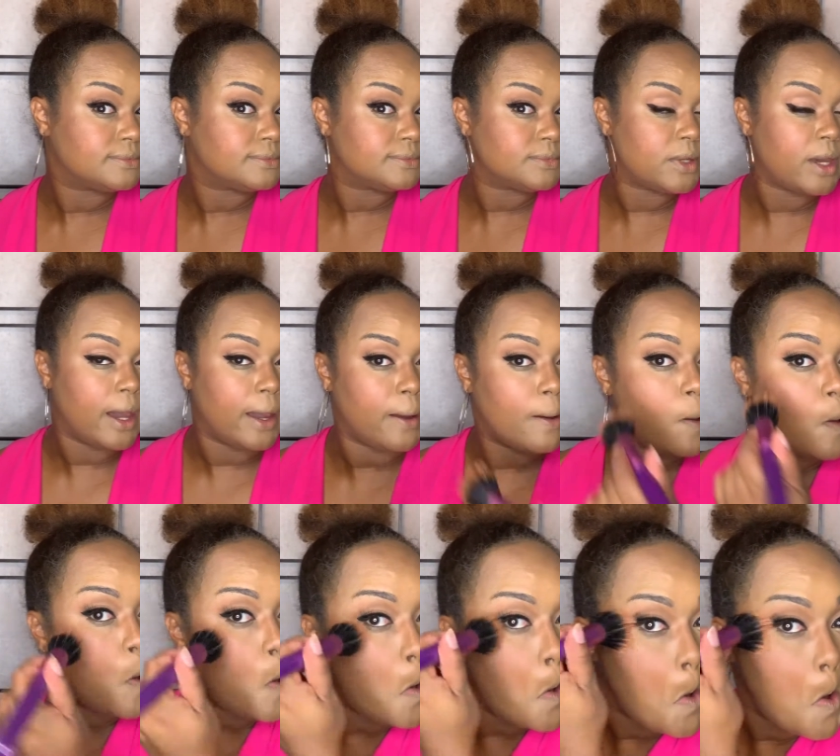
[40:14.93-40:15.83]
Okay.
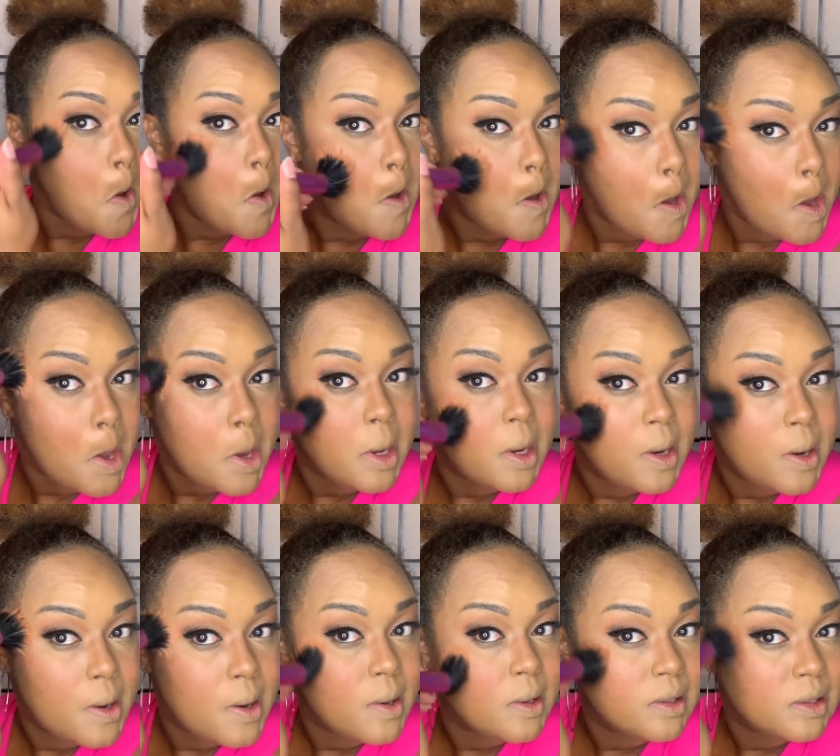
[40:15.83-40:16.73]

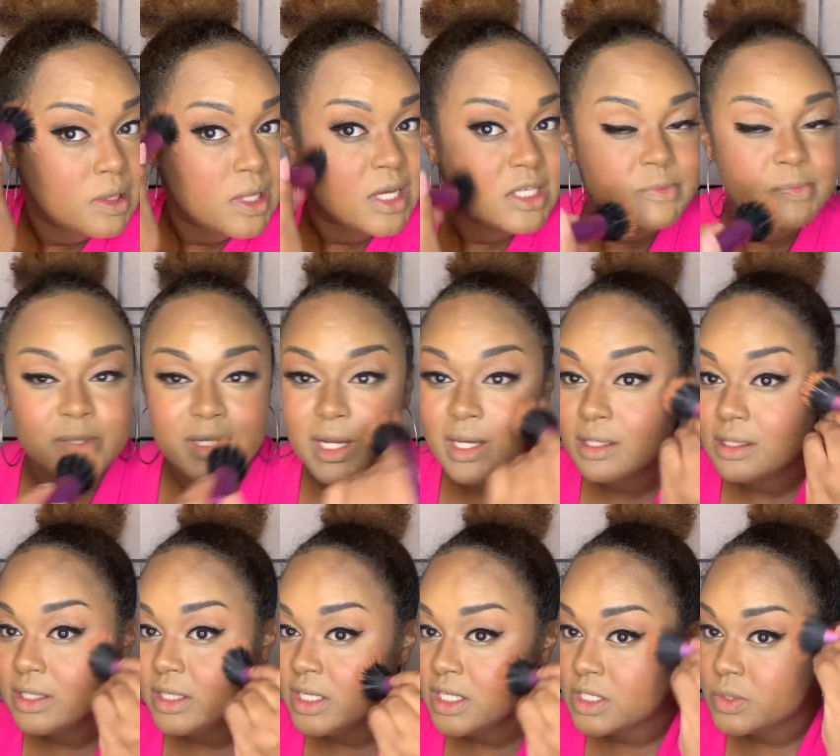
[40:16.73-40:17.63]
Last but not
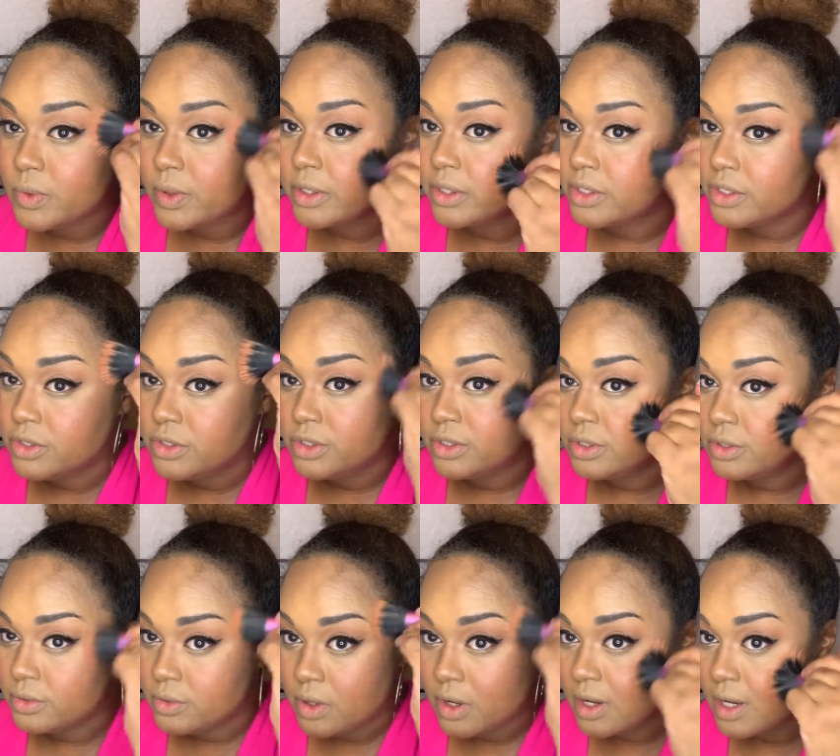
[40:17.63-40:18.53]
least, we're gonna
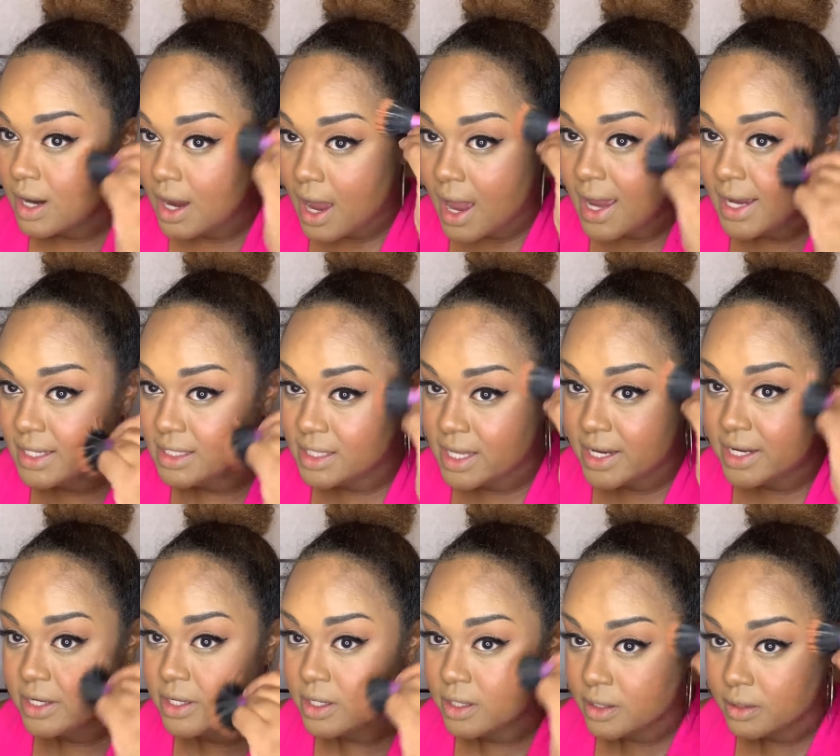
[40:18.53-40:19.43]
do our
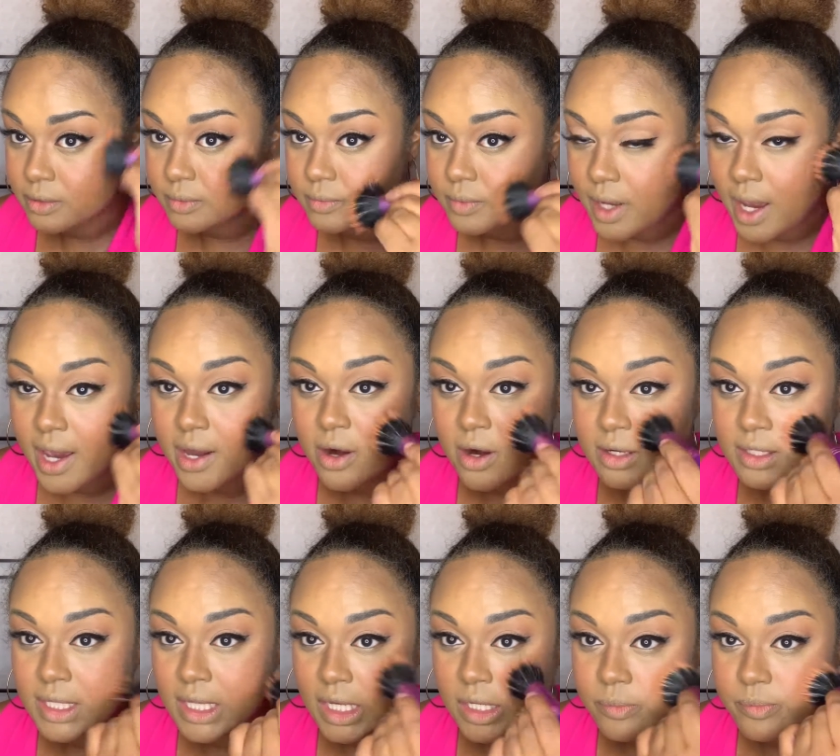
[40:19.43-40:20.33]
highlighter and our
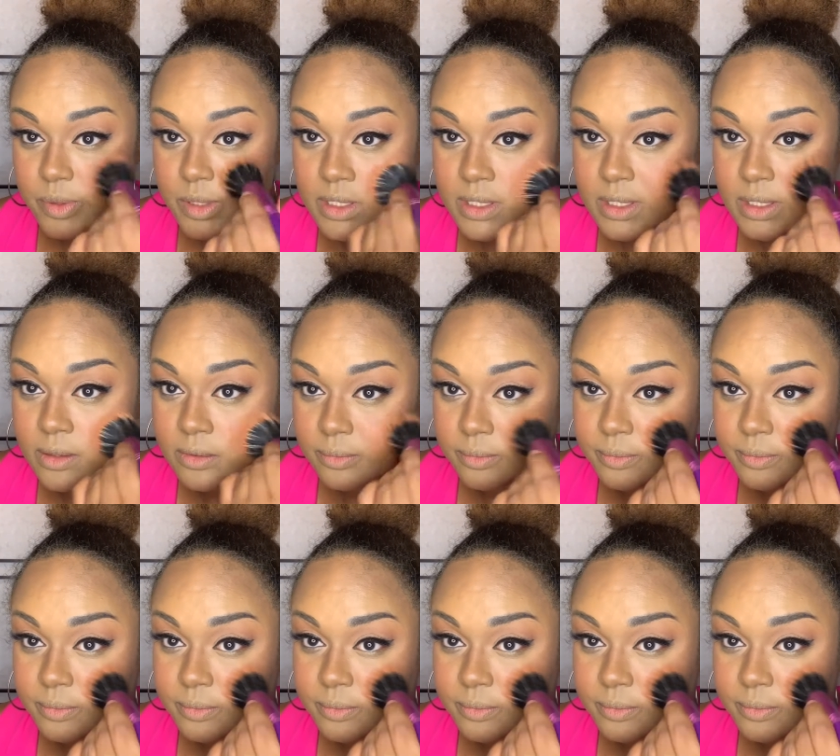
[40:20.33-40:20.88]
lips.